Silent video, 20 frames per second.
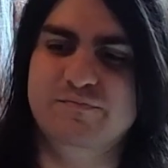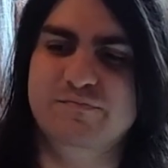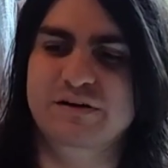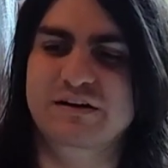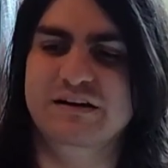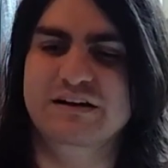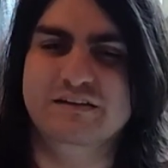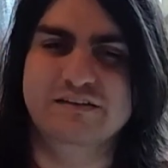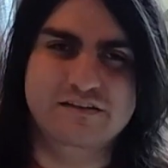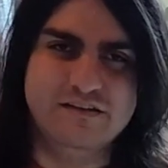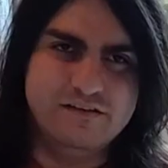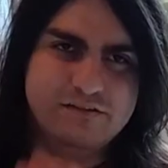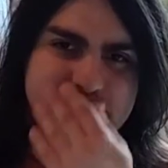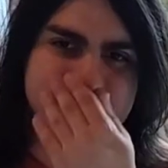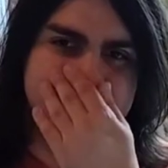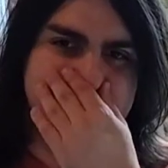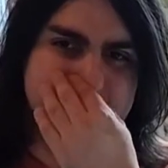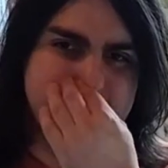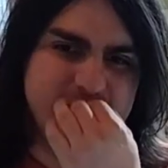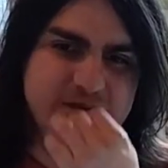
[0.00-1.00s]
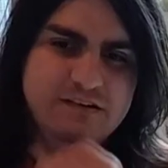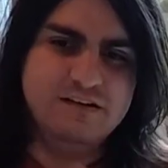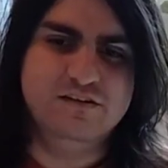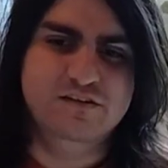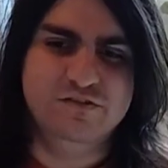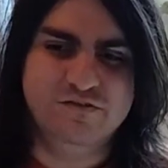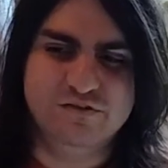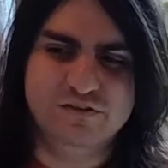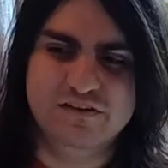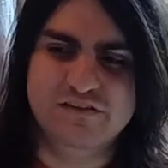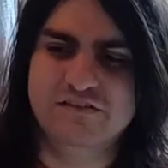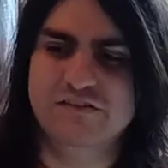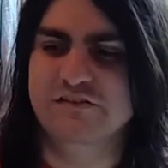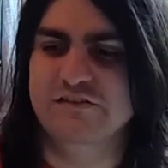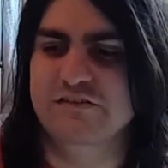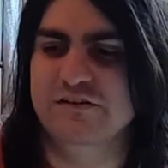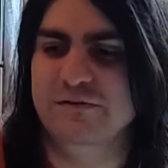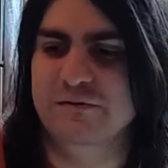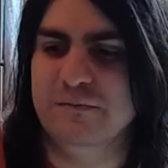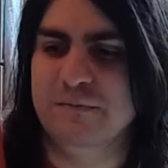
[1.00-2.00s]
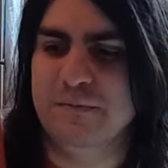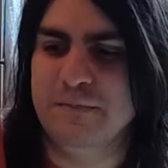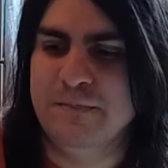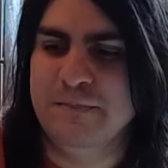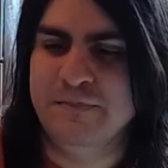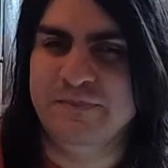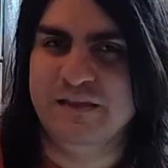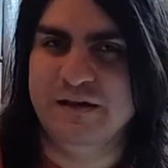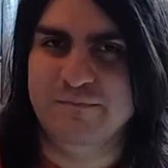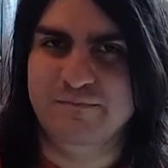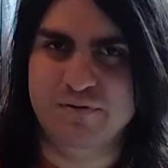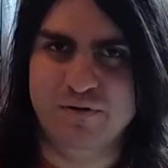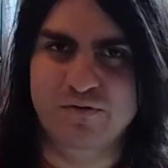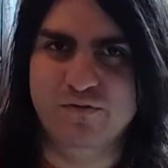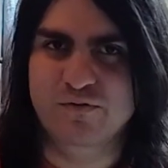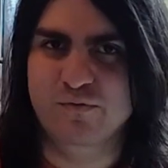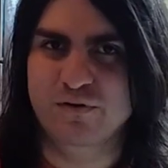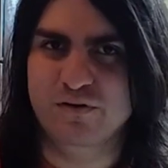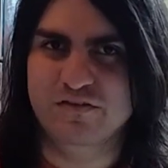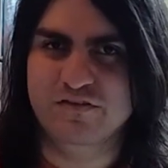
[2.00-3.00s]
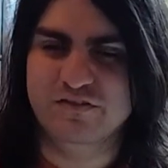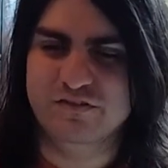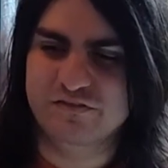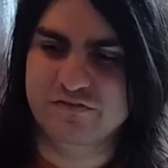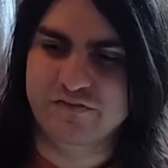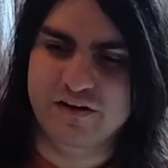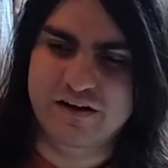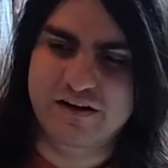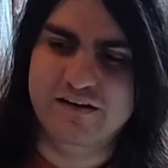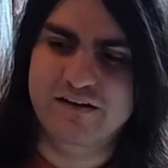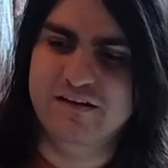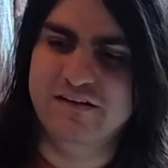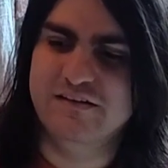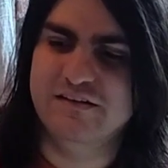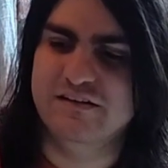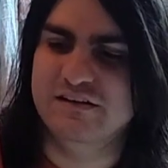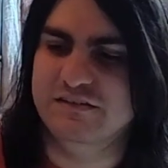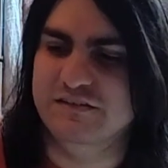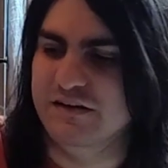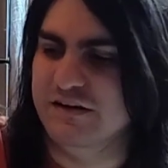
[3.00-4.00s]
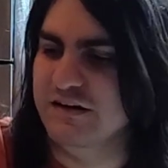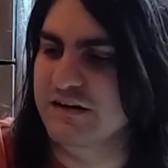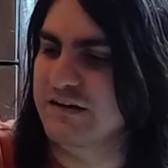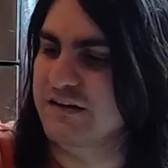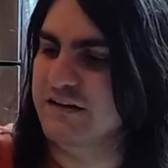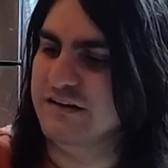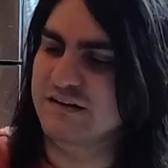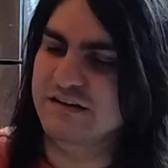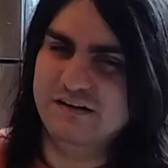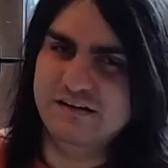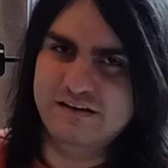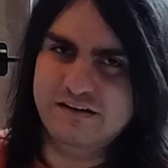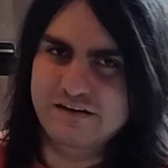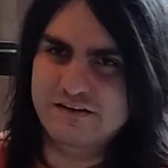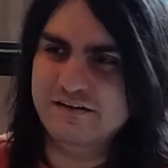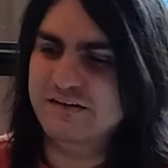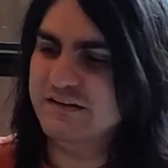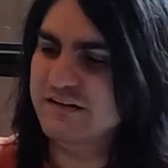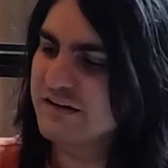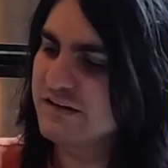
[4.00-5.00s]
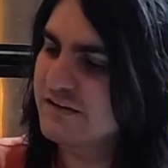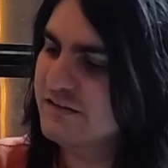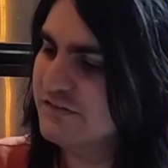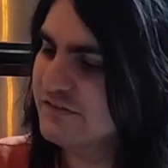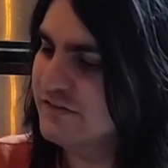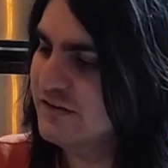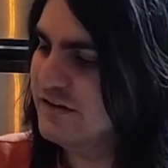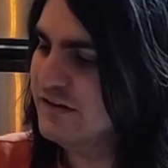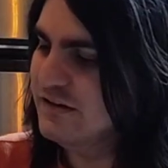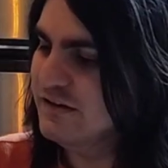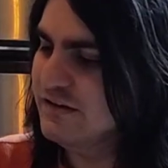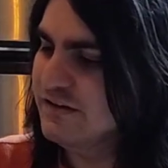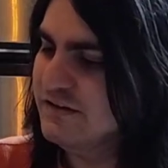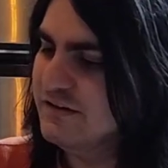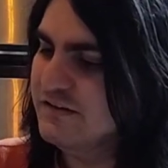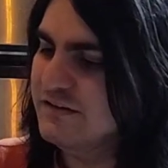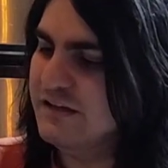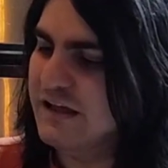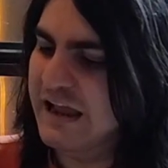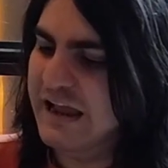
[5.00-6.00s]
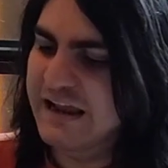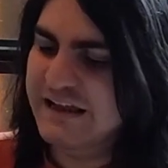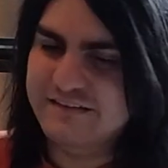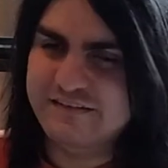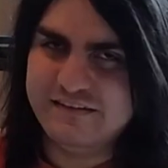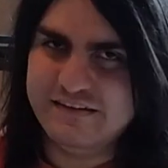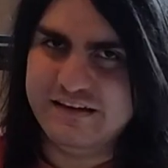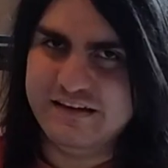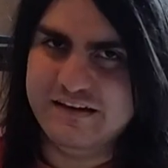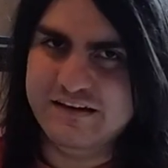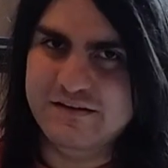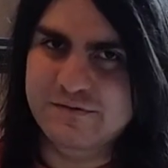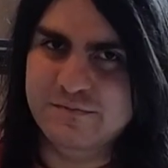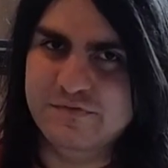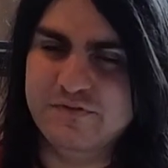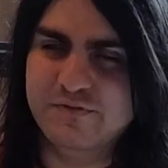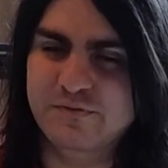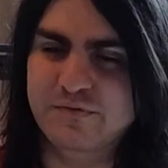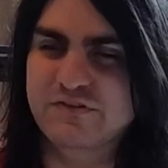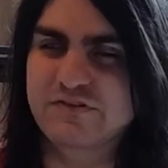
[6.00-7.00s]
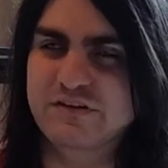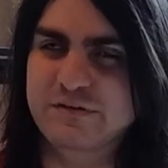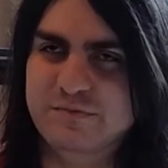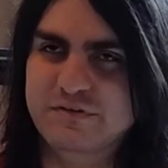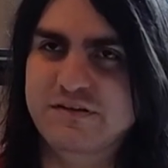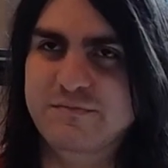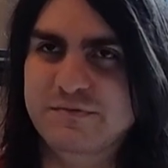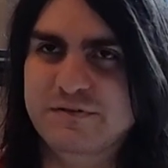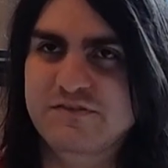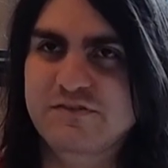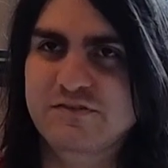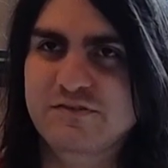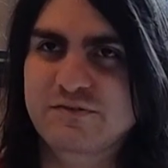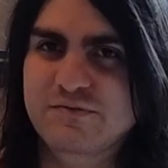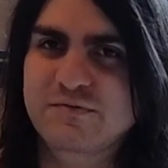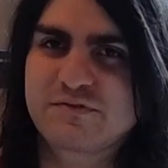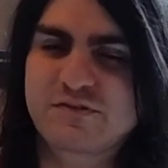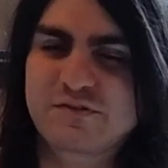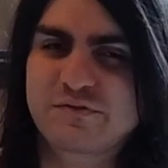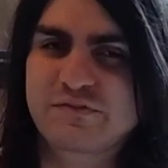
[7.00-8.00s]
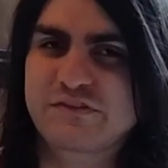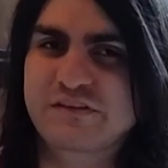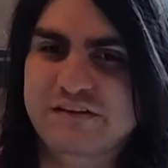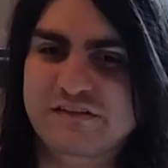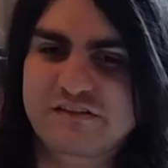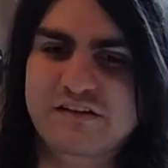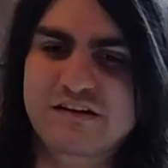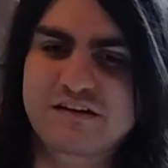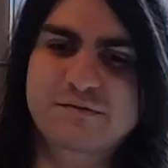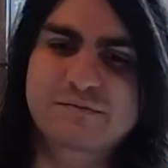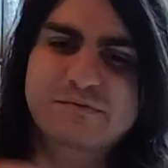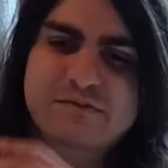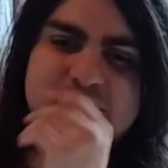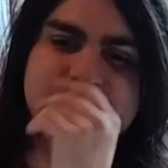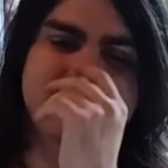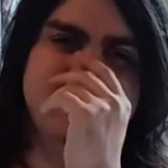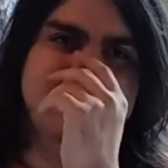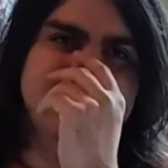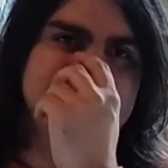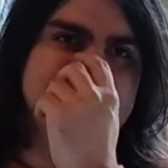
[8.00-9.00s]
but it's a Switch, a new 3DS XL, that both work just fine, a dock, a carrying case, 8 games, which I'm keeping 2, so 6 games.